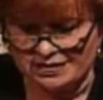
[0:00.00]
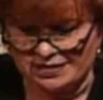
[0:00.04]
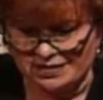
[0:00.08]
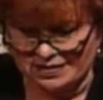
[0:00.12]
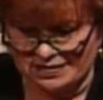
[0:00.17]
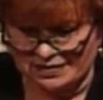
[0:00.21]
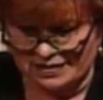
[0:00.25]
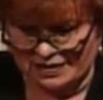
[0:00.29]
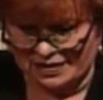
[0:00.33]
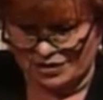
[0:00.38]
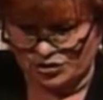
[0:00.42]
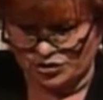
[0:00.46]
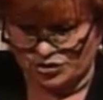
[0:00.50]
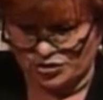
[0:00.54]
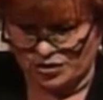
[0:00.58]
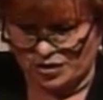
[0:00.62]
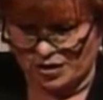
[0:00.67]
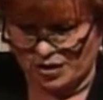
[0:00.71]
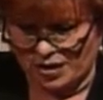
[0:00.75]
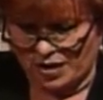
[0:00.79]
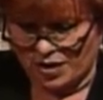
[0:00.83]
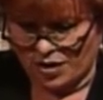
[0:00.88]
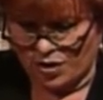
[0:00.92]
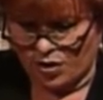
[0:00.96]
stitch
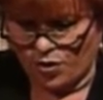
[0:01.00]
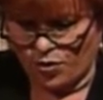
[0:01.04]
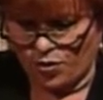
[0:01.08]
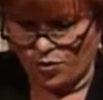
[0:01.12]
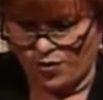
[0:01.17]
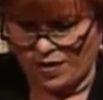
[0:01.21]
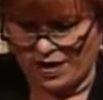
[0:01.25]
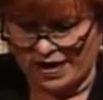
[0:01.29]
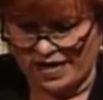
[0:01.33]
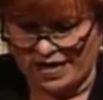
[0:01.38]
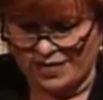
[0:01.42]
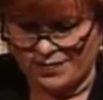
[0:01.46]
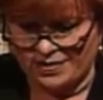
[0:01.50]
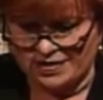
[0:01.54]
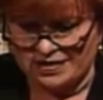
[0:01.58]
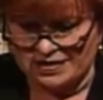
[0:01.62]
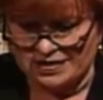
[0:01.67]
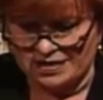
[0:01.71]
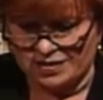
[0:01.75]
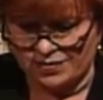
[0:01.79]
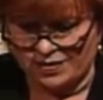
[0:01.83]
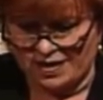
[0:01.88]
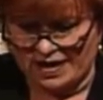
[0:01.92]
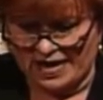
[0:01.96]
or a
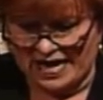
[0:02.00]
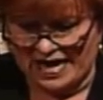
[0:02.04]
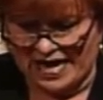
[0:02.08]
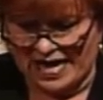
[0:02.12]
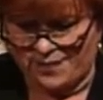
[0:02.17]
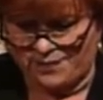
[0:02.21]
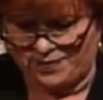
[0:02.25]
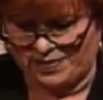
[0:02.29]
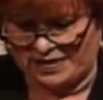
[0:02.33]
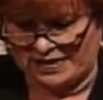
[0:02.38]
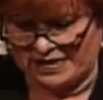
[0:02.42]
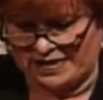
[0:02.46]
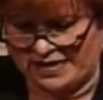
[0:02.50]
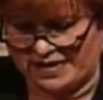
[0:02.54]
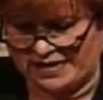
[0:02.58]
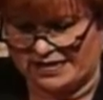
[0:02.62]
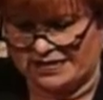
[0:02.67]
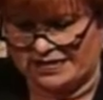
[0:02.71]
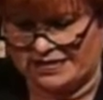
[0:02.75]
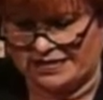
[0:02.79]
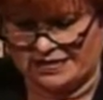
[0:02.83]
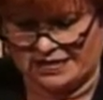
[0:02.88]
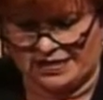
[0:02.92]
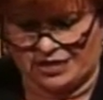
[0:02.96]
Madeira applique
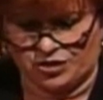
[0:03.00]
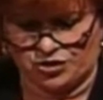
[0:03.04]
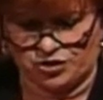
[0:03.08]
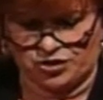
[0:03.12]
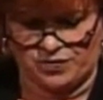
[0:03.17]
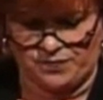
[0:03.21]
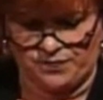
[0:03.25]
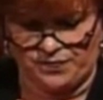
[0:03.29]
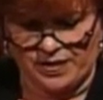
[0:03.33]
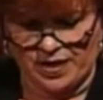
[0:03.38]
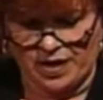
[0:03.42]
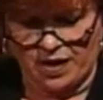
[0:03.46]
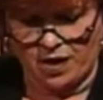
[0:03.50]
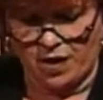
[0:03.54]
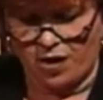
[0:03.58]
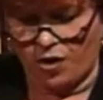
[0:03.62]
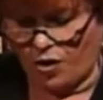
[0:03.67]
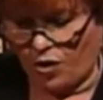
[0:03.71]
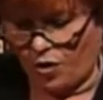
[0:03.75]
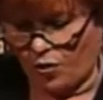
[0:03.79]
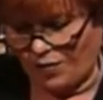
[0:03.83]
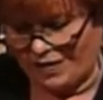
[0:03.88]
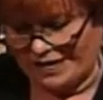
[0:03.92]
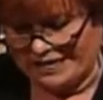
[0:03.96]
stitch.
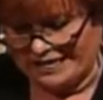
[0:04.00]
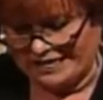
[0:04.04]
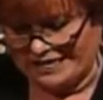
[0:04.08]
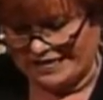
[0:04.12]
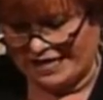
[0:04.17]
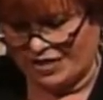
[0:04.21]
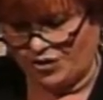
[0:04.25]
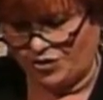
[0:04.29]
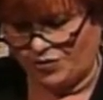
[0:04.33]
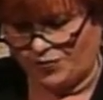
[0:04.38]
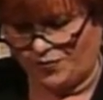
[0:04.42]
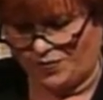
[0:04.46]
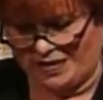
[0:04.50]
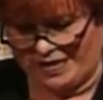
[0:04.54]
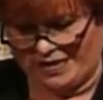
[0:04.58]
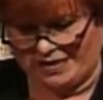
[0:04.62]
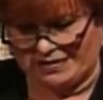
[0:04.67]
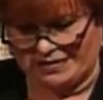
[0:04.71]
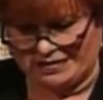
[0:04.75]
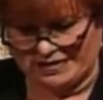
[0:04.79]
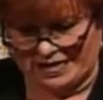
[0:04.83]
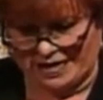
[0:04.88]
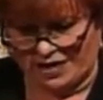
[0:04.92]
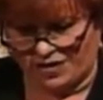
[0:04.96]
Always take your
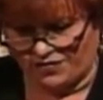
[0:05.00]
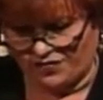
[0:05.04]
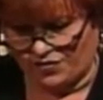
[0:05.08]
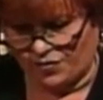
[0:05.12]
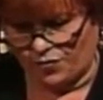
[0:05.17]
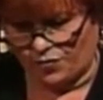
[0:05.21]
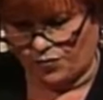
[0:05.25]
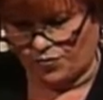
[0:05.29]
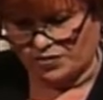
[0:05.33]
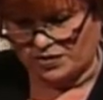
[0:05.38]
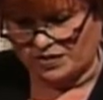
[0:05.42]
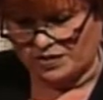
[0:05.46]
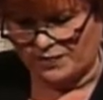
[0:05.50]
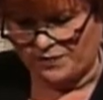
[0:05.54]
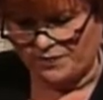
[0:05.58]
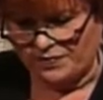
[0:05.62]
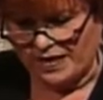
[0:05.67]
pins out, of course.